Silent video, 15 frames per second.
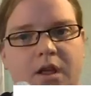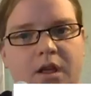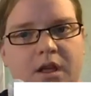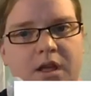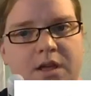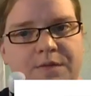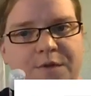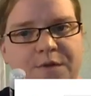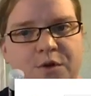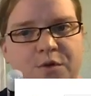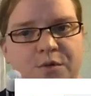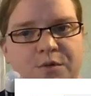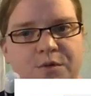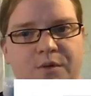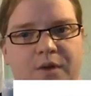if
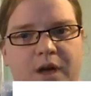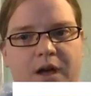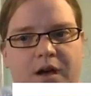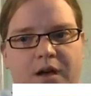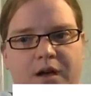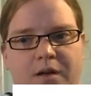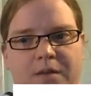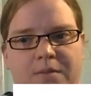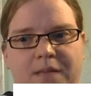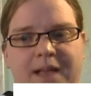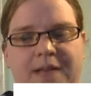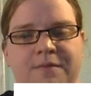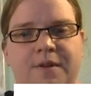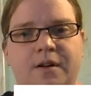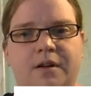you
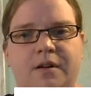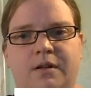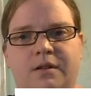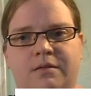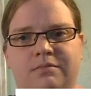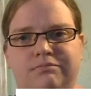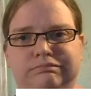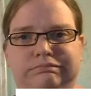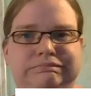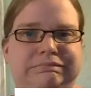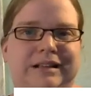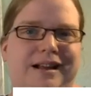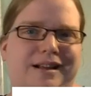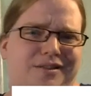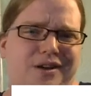ever,
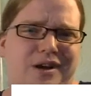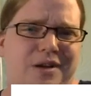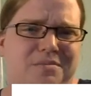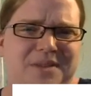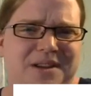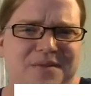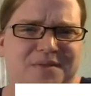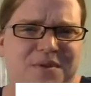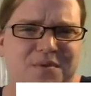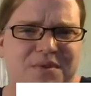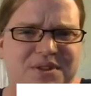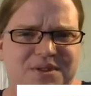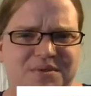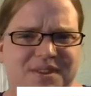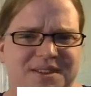I don't know how many of you would
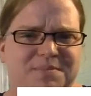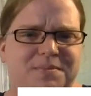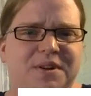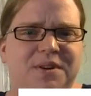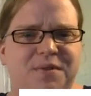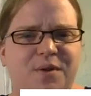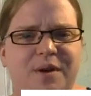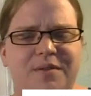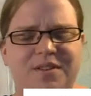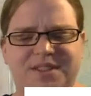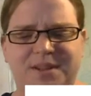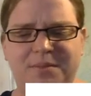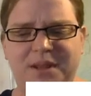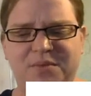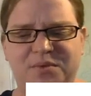do this, but if you ever,
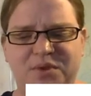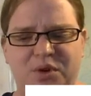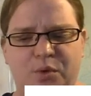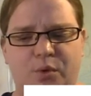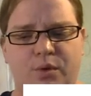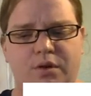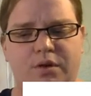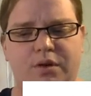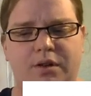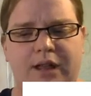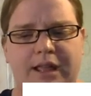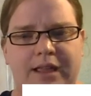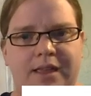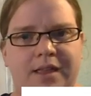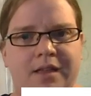sometimes when you order
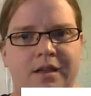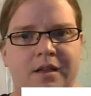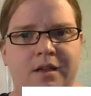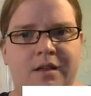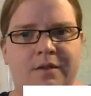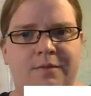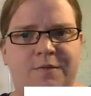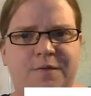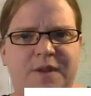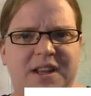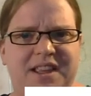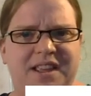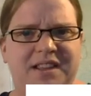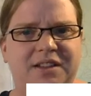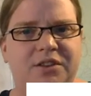like
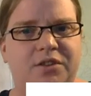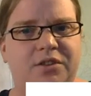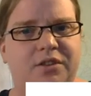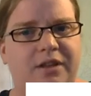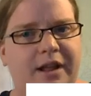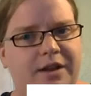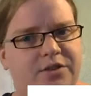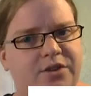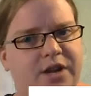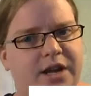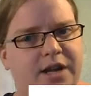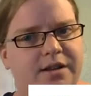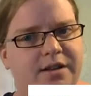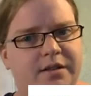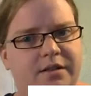finicky little
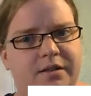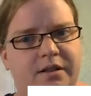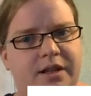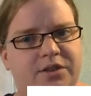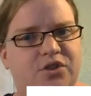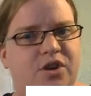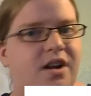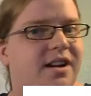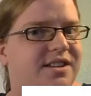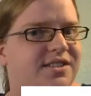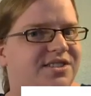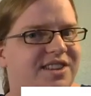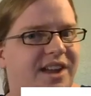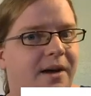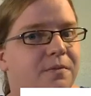electronic
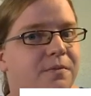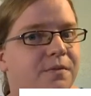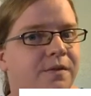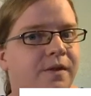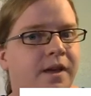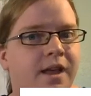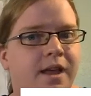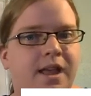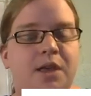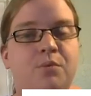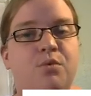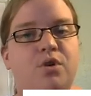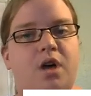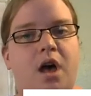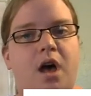stuff, it
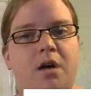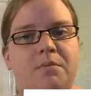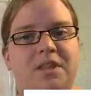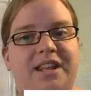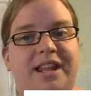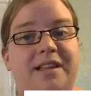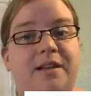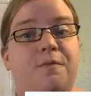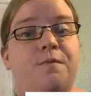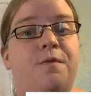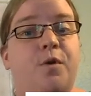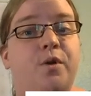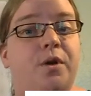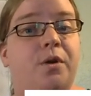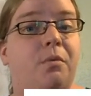will come in like a
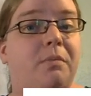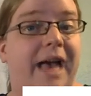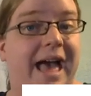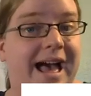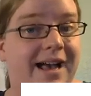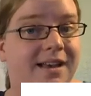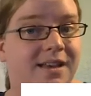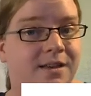foil bag.